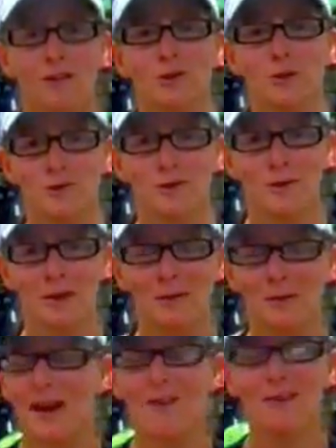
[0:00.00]
the street from
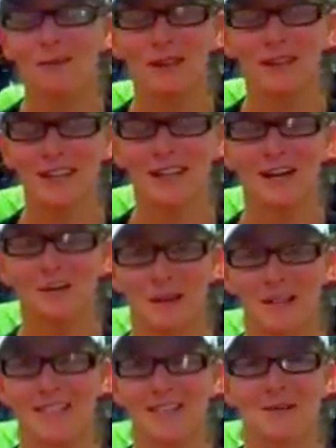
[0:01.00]
me. We never really connect, but
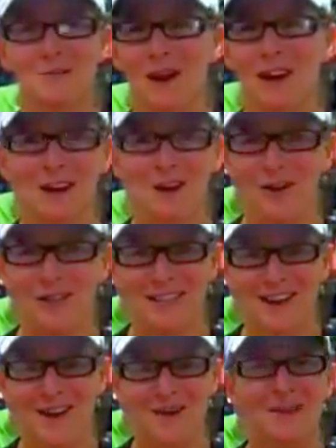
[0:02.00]
I see him running all the
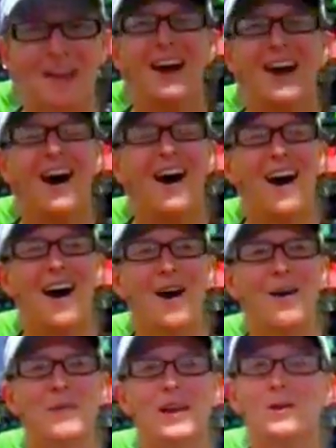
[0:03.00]
time.
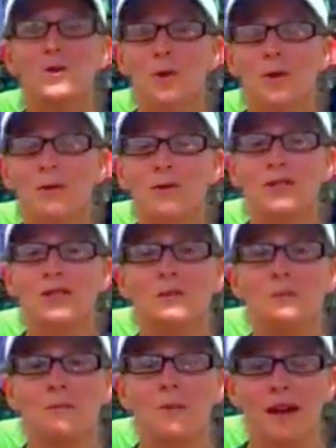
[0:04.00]
So it was
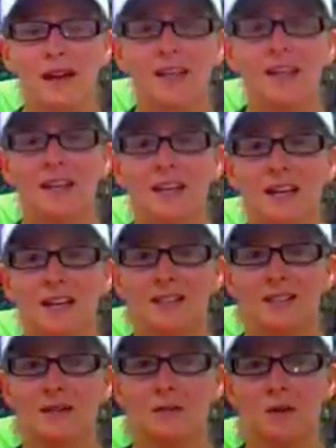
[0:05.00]
just, again, getting
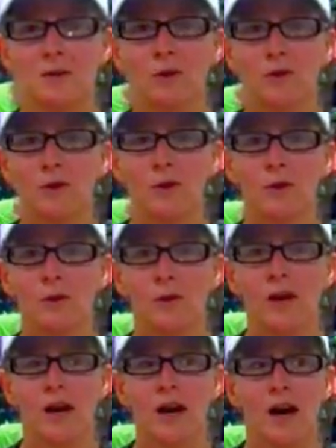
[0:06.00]
connected to people
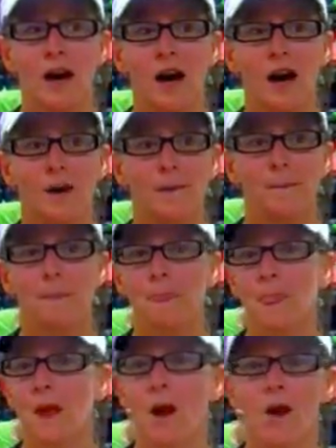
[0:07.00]

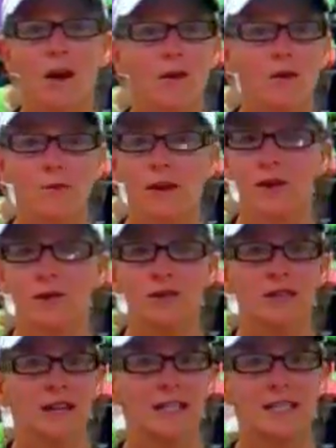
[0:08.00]
who are other runners
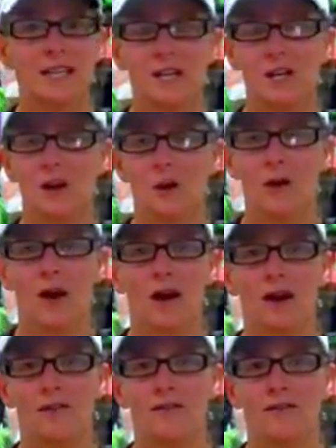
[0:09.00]
that I didn't know
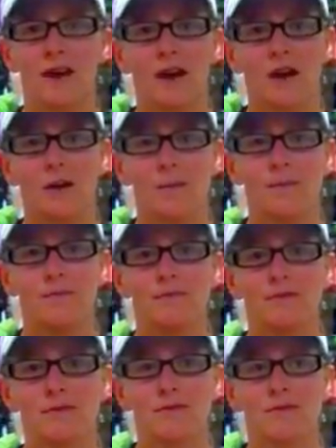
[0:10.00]

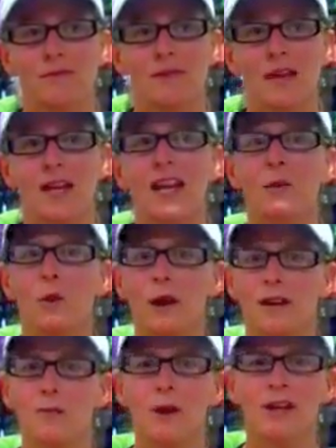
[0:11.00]
of. Again,
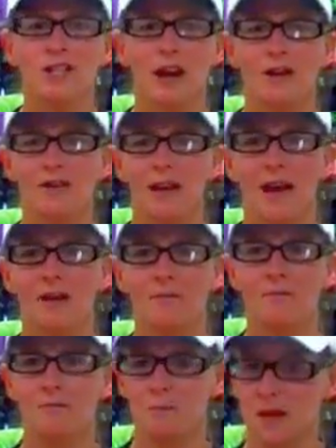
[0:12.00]
wanting to branch out of that,
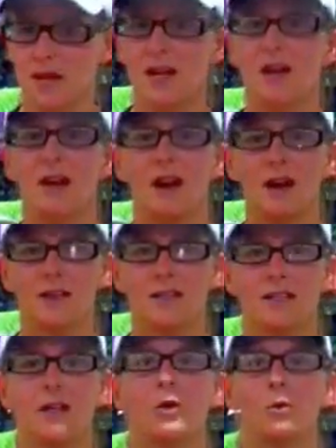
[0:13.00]
being a
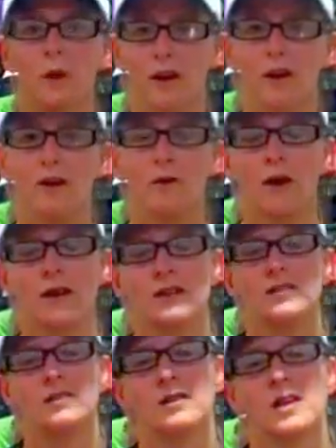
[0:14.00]
single runner and wanting
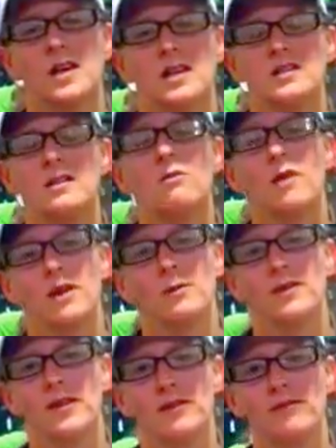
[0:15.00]
to start running
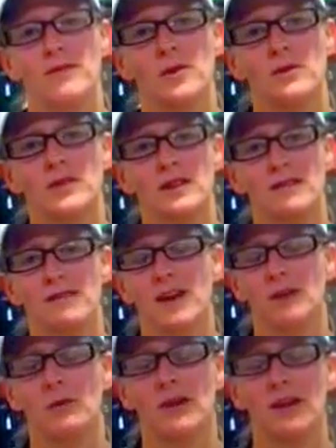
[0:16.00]
with other folks. And in
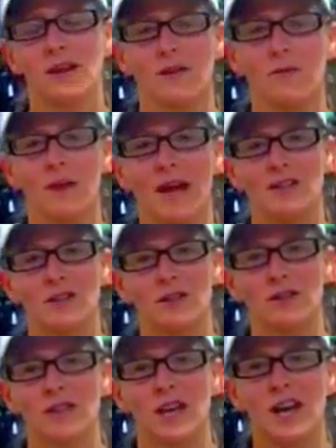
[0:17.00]
fact, one of the other
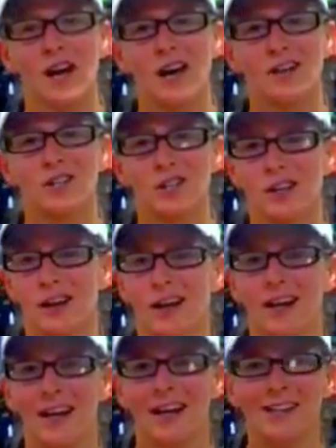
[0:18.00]
ambassadors She and I
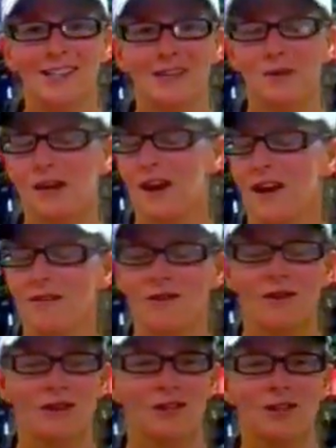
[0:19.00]
connected. We'd never
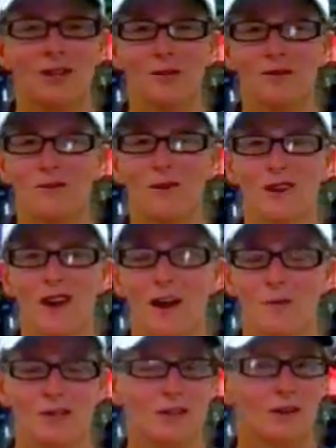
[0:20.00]
known each other before,
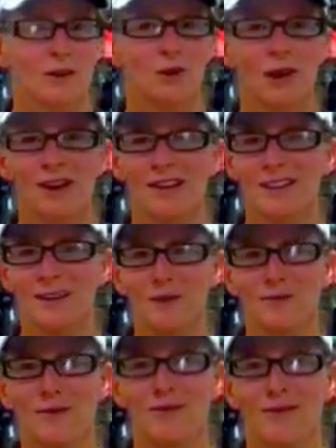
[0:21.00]
and we started training together
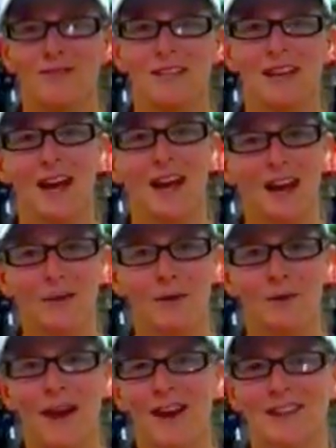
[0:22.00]
for 50K and
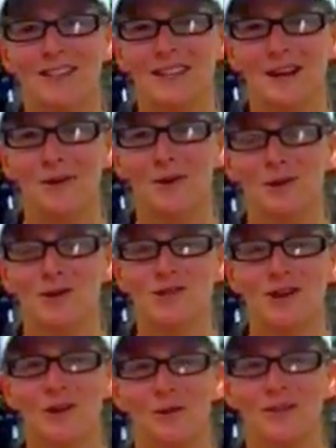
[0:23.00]
we ran it together. So